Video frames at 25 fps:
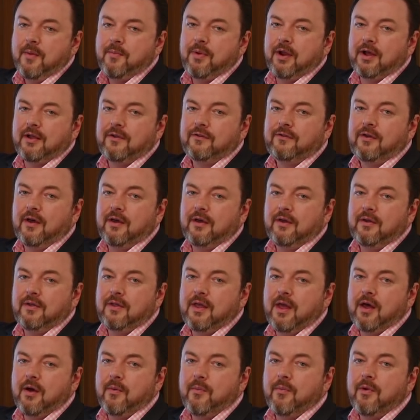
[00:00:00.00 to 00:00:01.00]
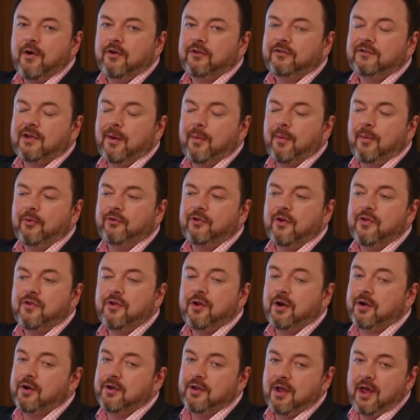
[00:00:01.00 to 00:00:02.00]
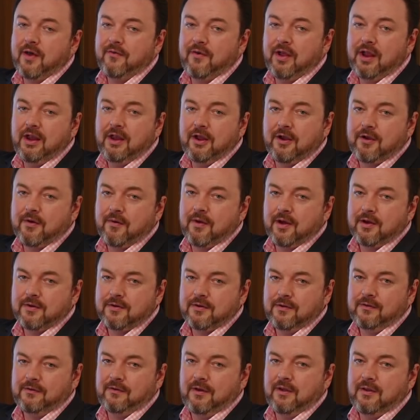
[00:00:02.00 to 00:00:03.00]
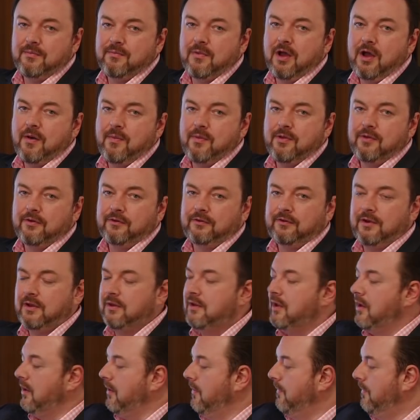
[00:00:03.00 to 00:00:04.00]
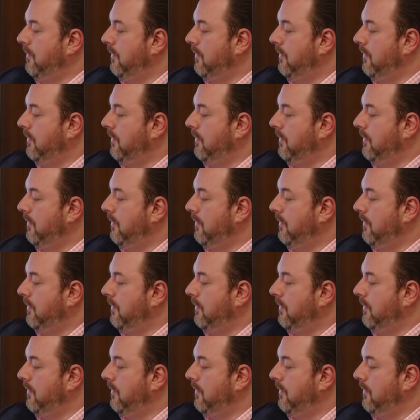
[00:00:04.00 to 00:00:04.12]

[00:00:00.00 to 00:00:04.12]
but I can tell you now, most suburbs are not going to have any corrections in Melbourne or Sydney.